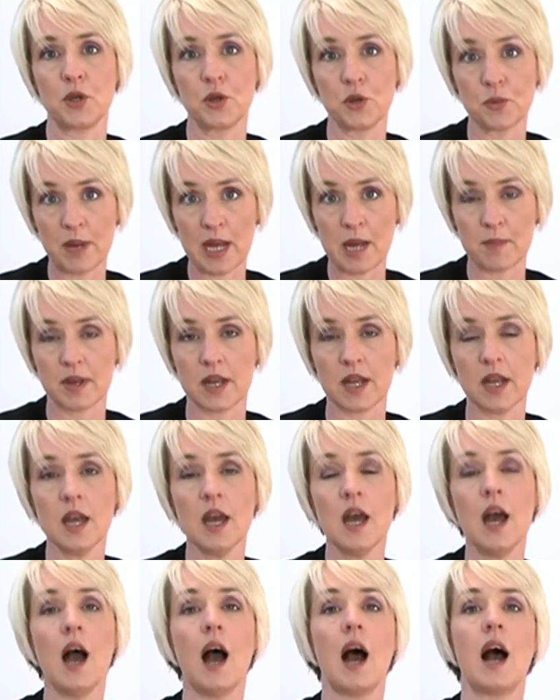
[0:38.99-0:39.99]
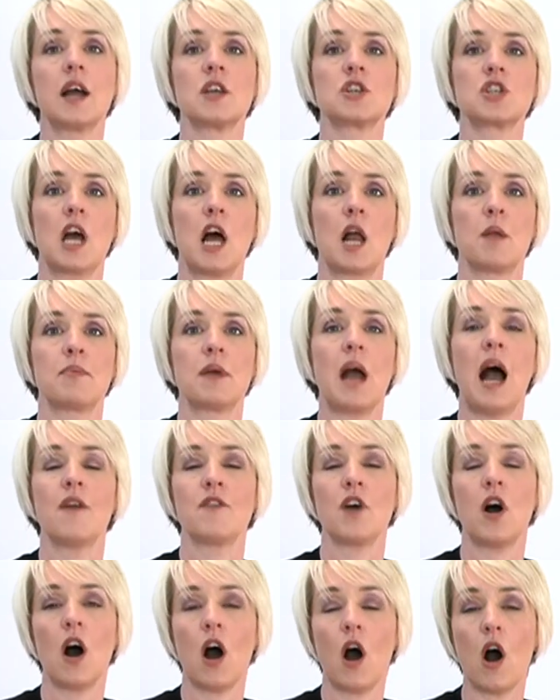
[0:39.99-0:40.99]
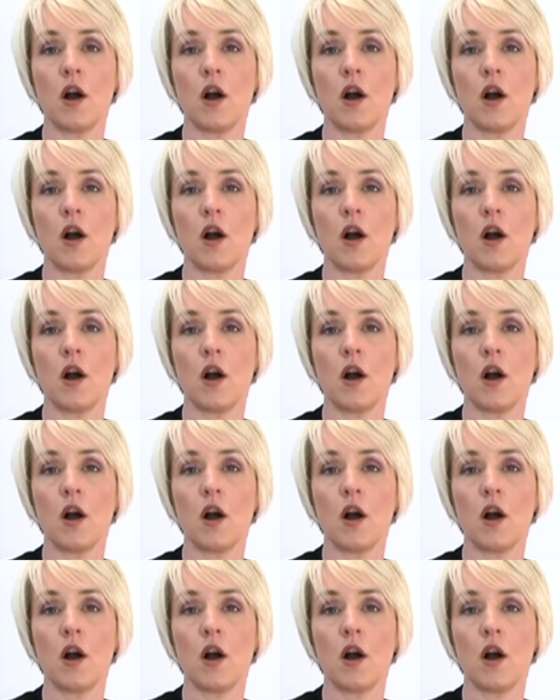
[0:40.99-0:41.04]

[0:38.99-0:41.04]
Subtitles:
new baby and to help have